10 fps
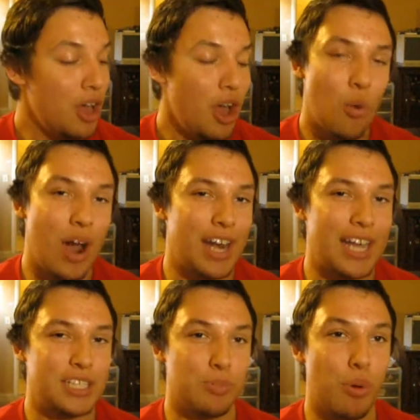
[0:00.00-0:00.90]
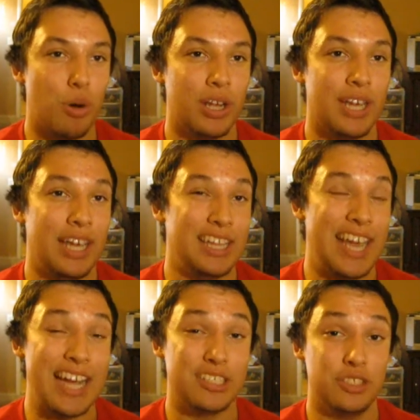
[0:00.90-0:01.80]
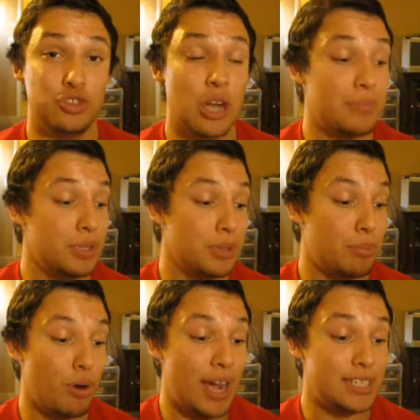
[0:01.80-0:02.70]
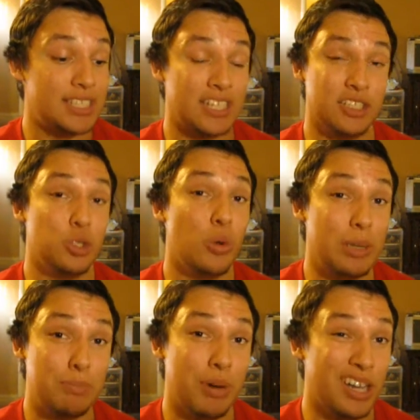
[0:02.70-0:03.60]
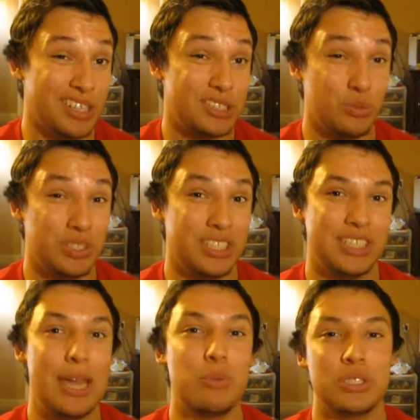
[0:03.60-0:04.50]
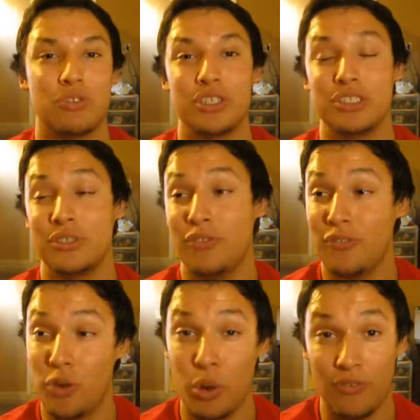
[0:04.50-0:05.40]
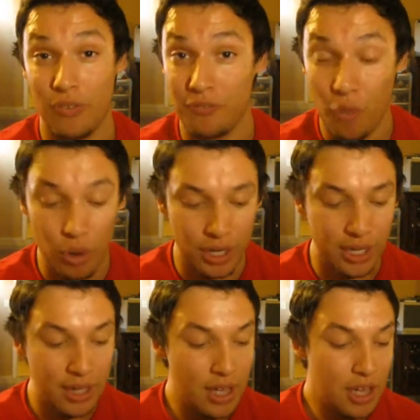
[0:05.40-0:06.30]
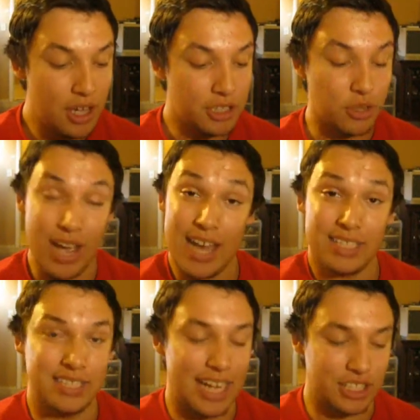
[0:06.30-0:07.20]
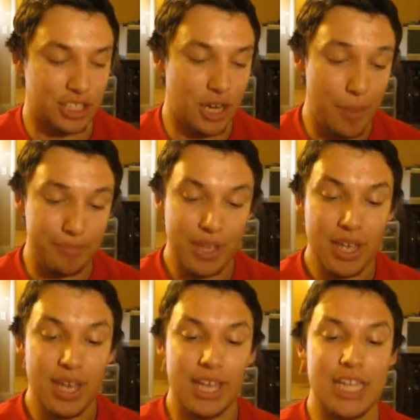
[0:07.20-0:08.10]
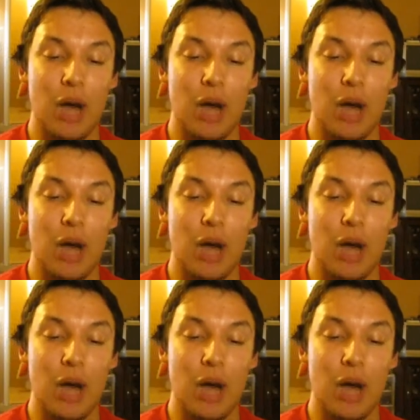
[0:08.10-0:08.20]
why not support it, and they actually dropped the price down to 20 bucks, which this game was originally going for 40, so I had to snatch it up, and that